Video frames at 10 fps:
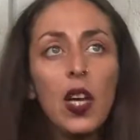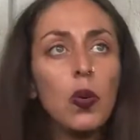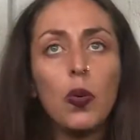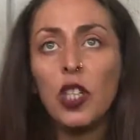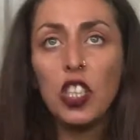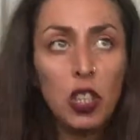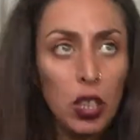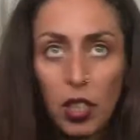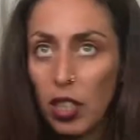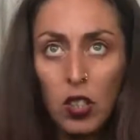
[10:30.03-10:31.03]
which
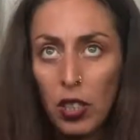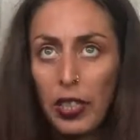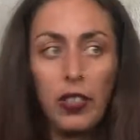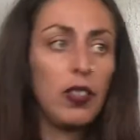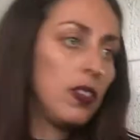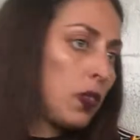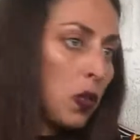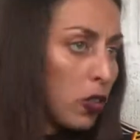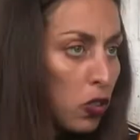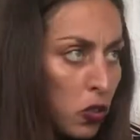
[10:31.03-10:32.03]
is not, of course,